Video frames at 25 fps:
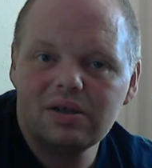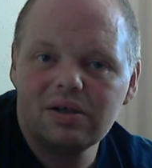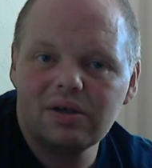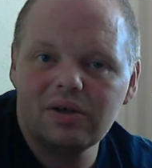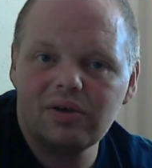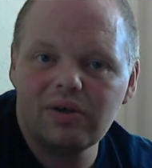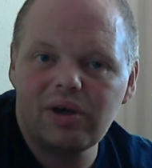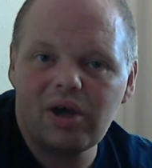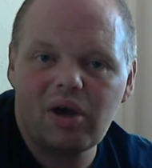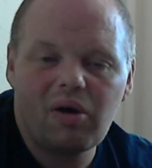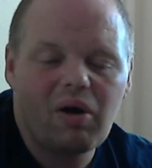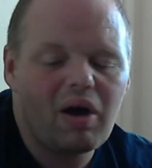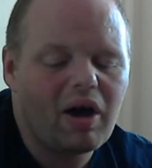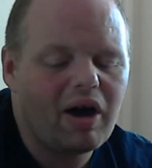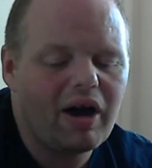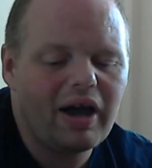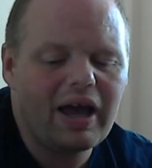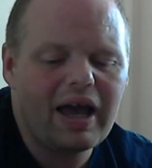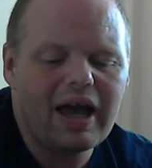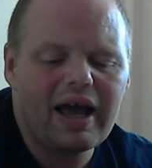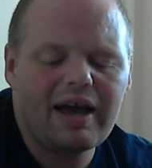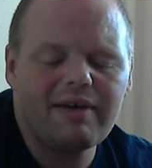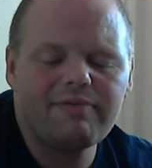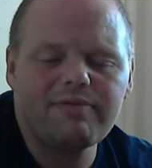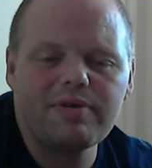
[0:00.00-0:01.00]
I
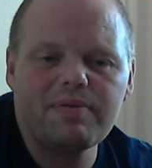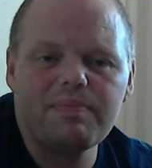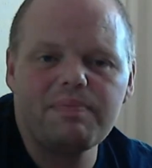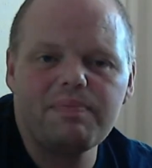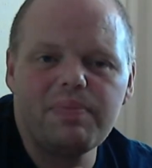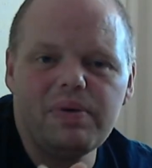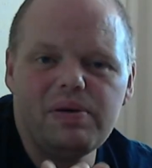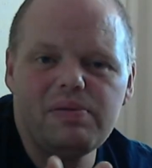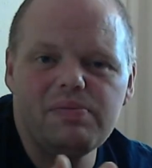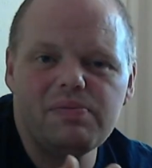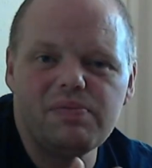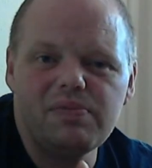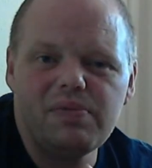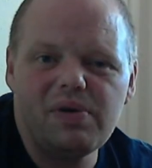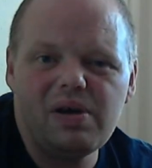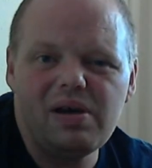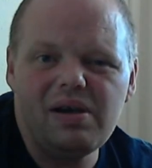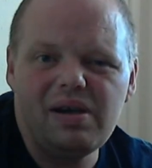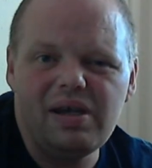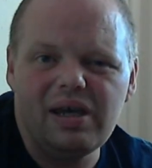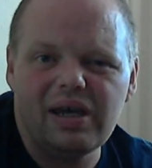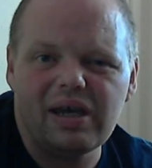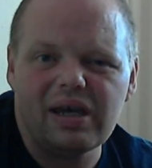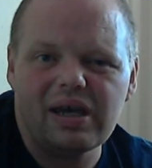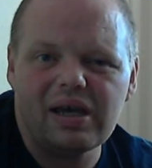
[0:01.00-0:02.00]
haven't been
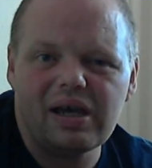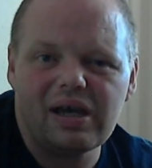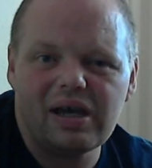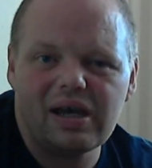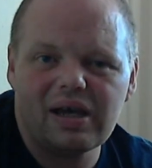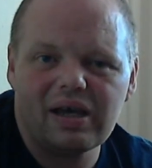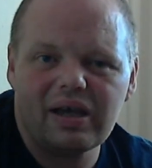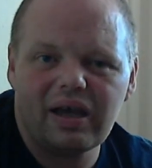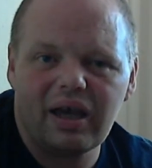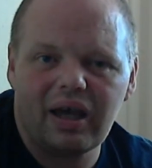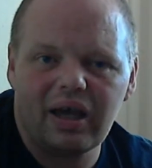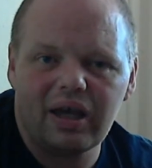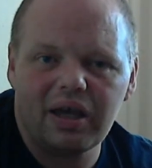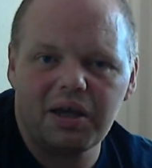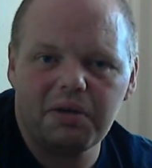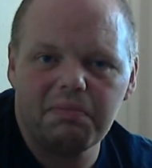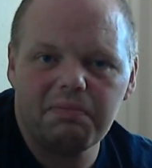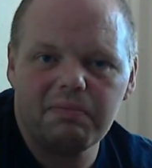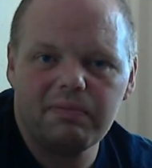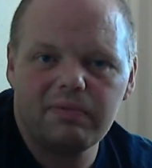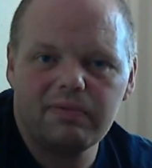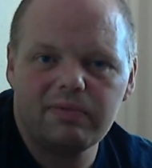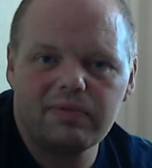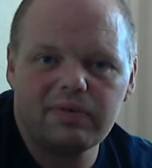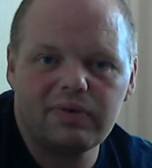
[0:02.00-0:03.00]
running a game
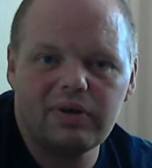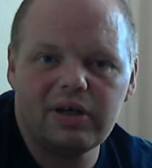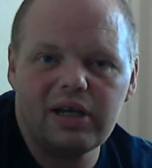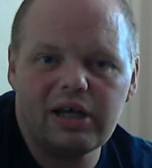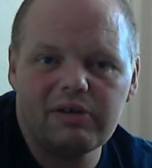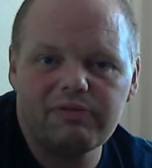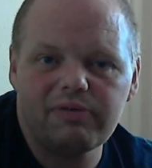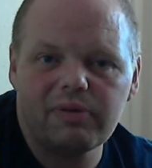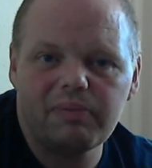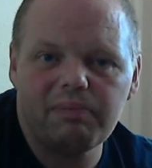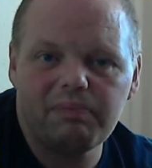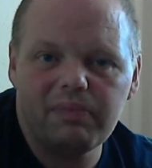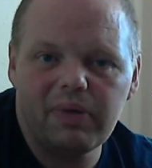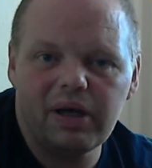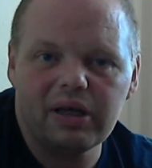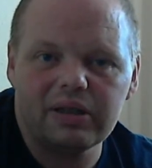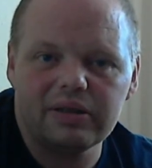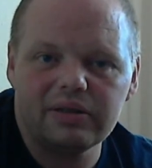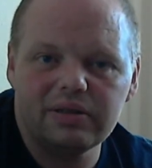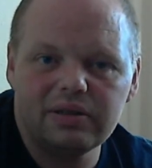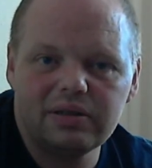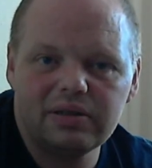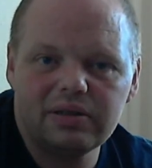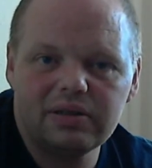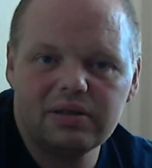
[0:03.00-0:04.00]
for 11
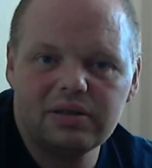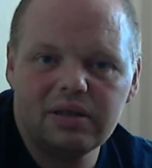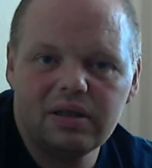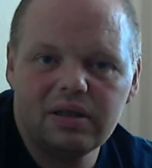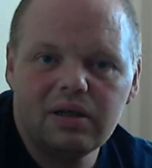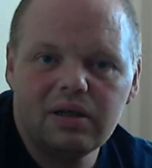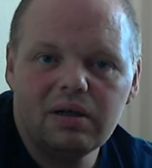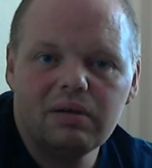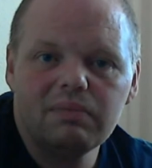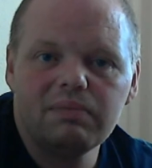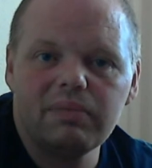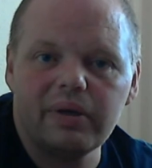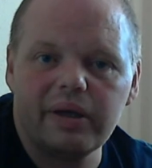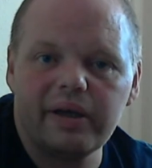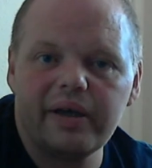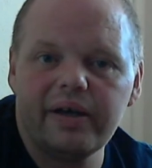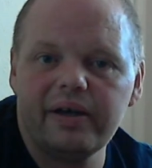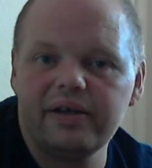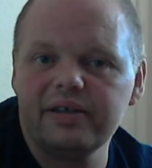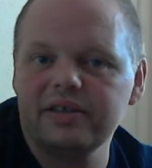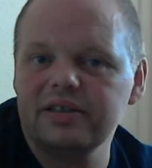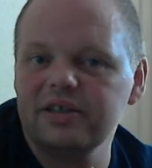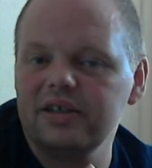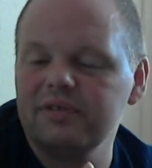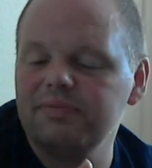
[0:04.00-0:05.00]
months
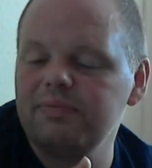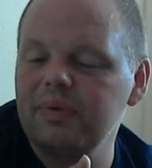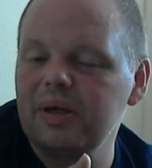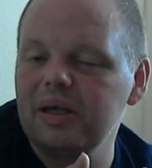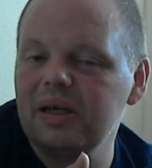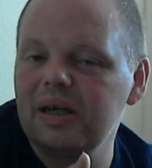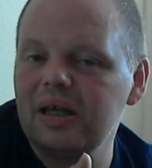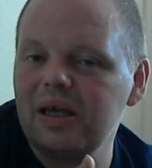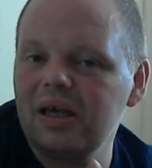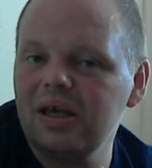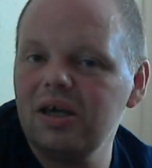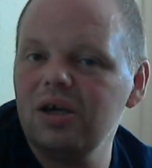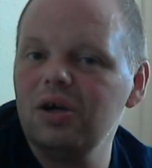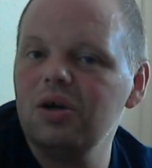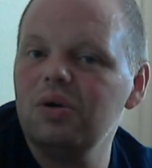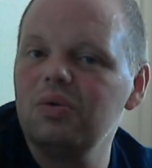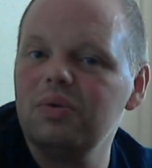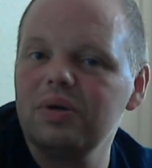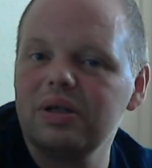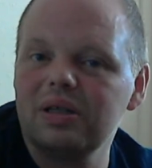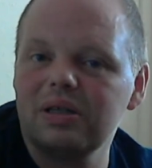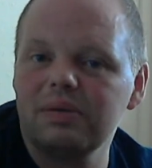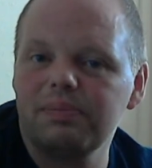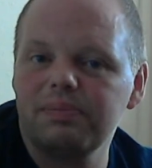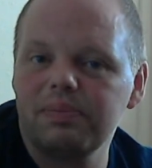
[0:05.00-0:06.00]
because I've been ill
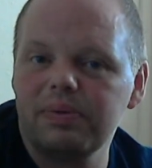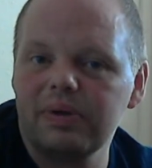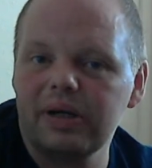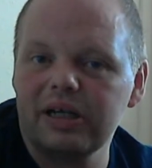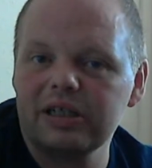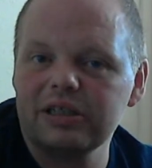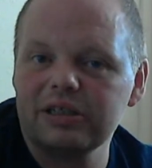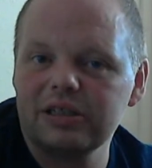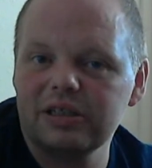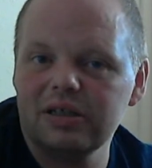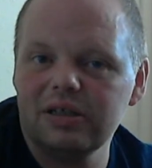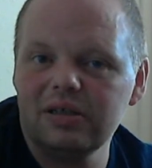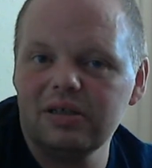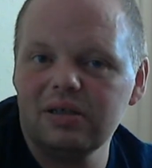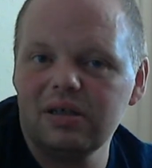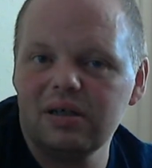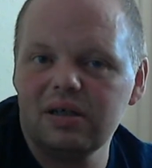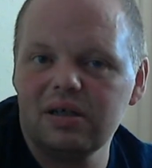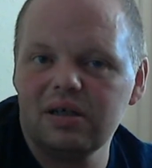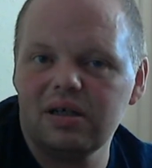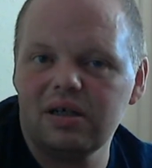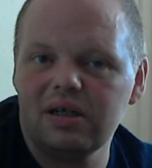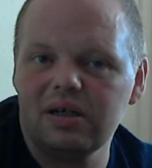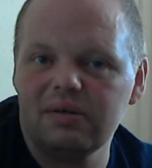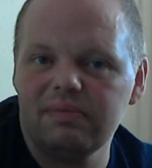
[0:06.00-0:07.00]
with depression.
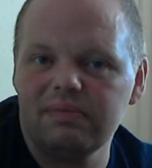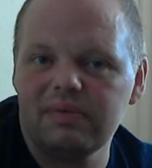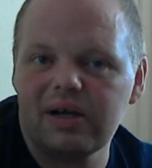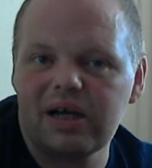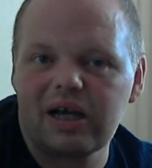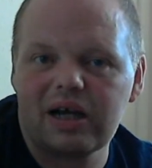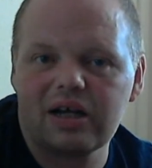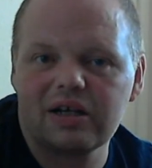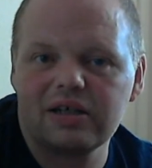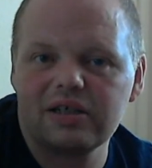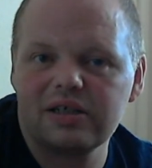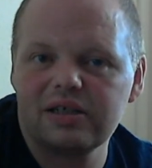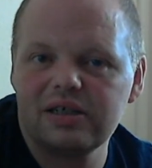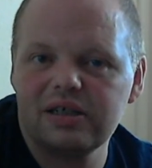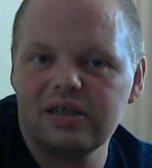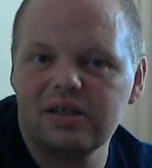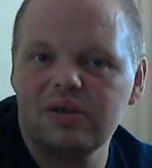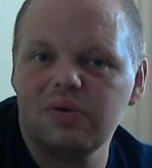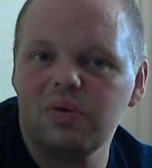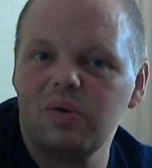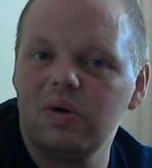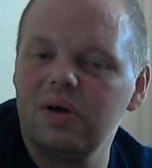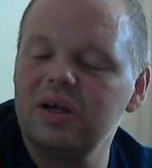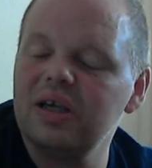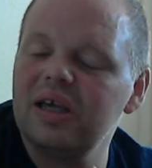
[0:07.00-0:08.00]
I'm actually
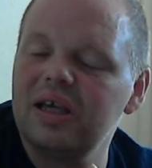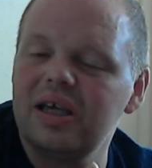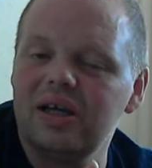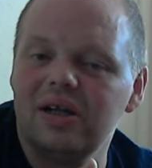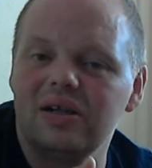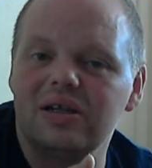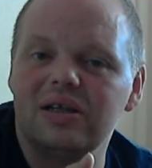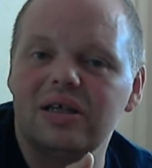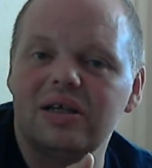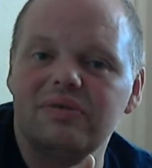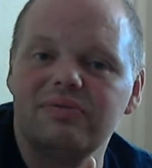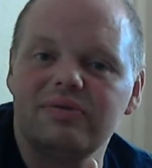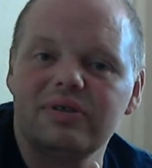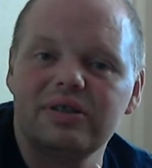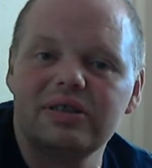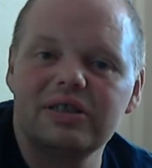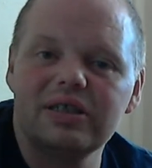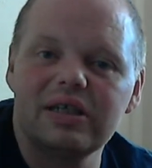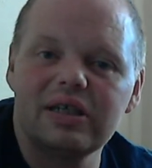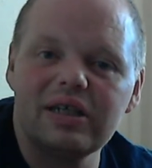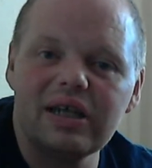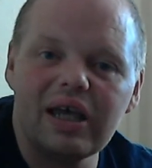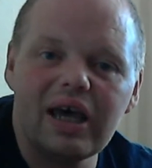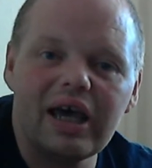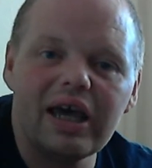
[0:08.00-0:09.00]
quite ill even
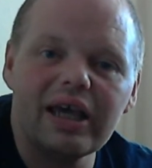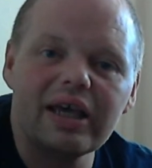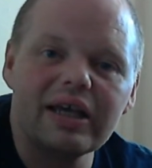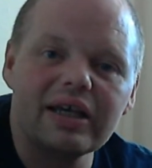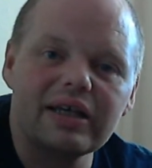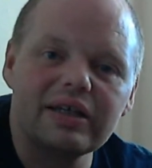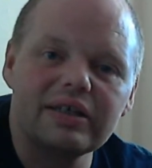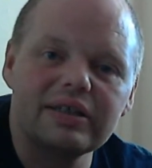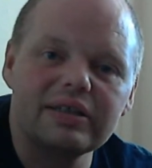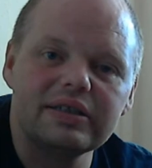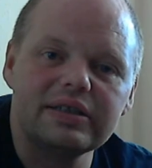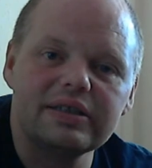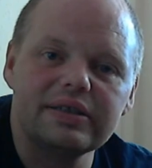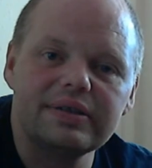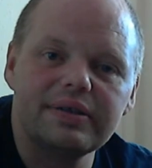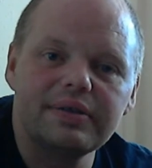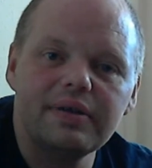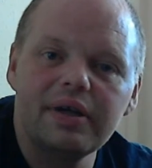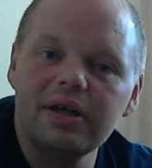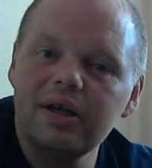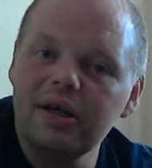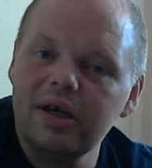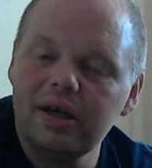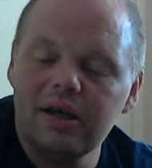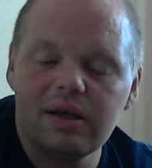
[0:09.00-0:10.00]
today because
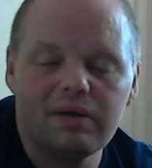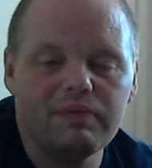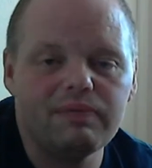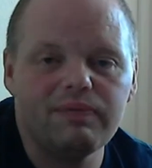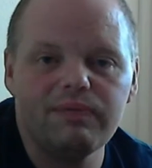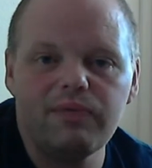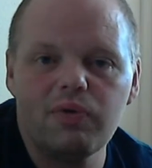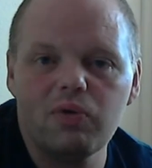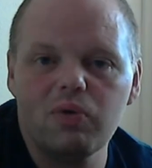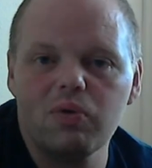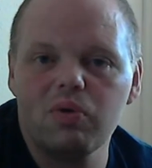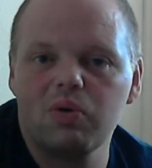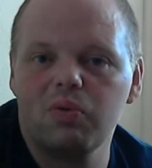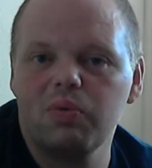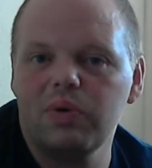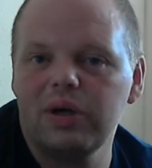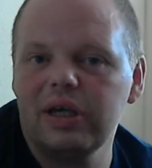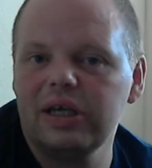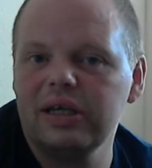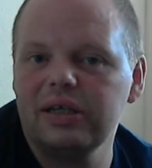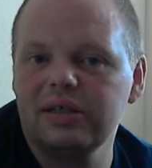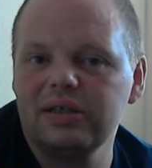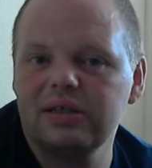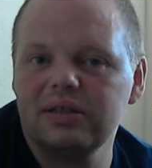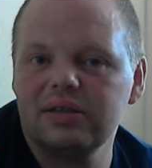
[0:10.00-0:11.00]
in 4
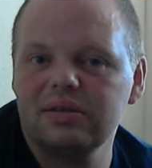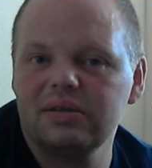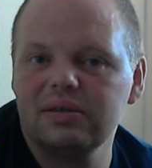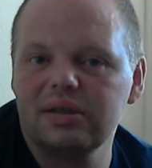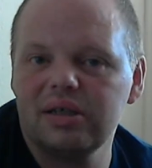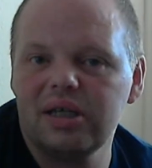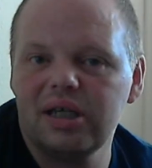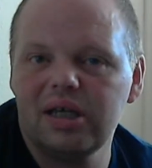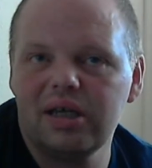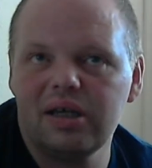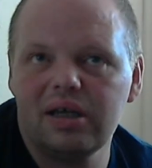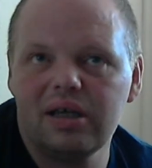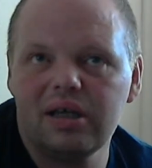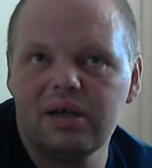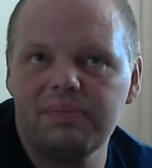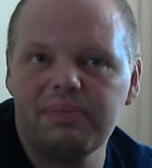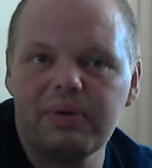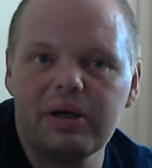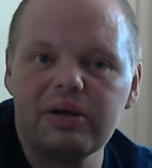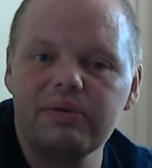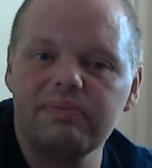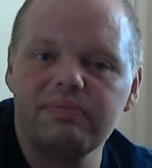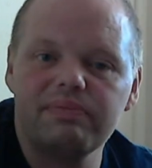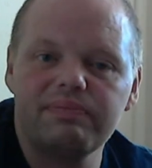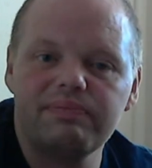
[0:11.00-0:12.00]
weeks,
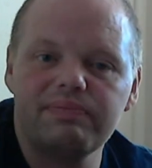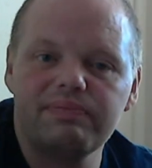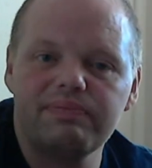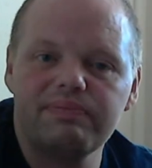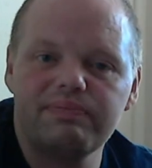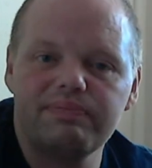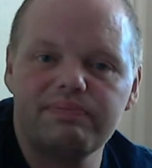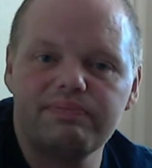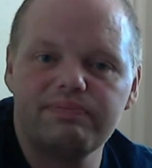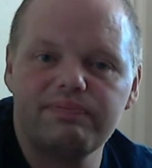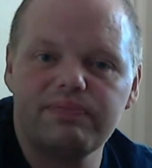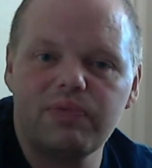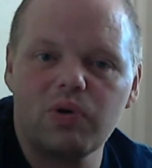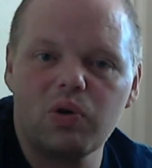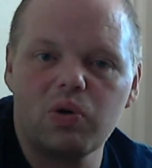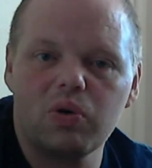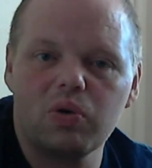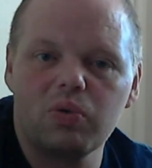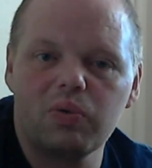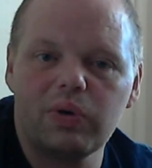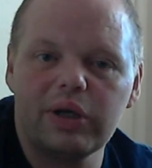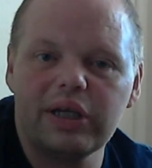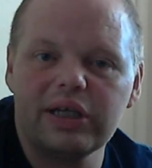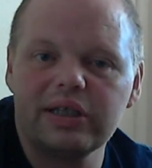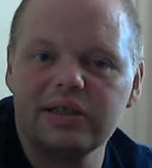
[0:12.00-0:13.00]
about 4
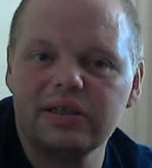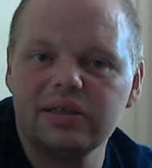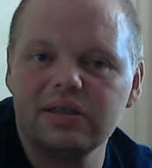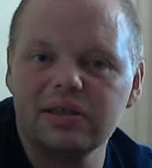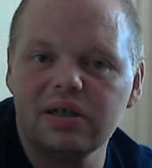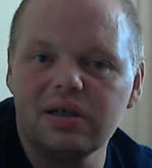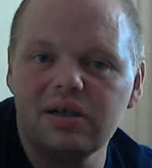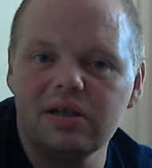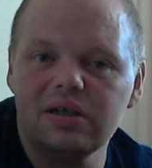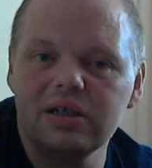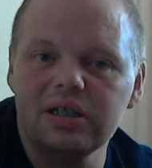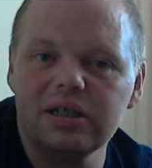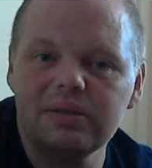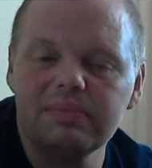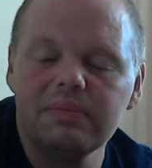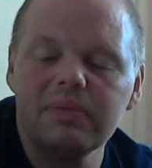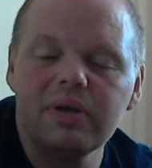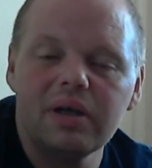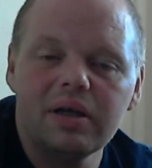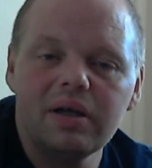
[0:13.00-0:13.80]
weeks' time,